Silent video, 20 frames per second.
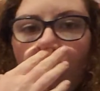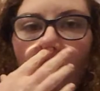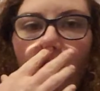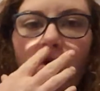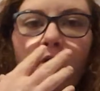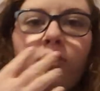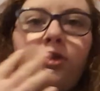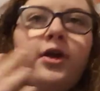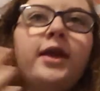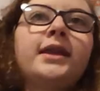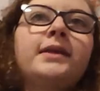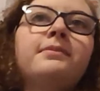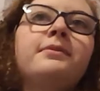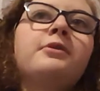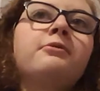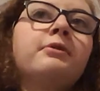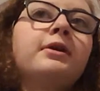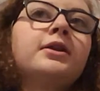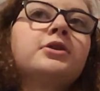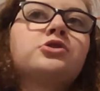or they end up in a
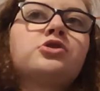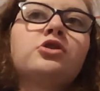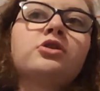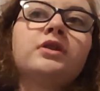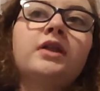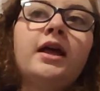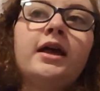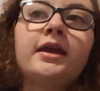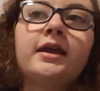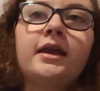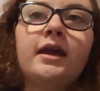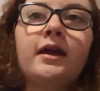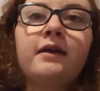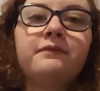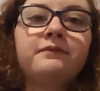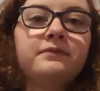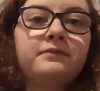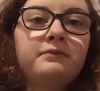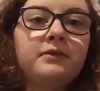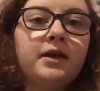wheelchair like
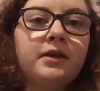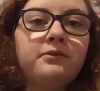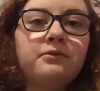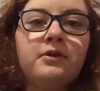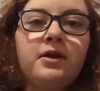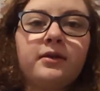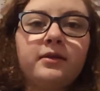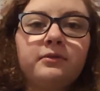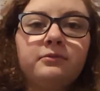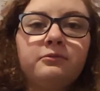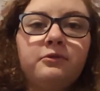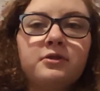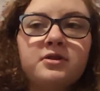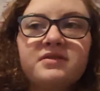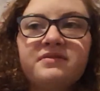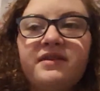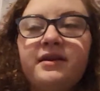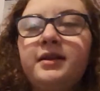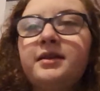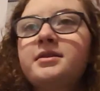Franklin
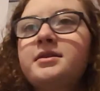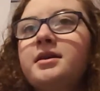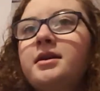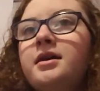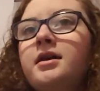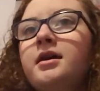Roosevelt,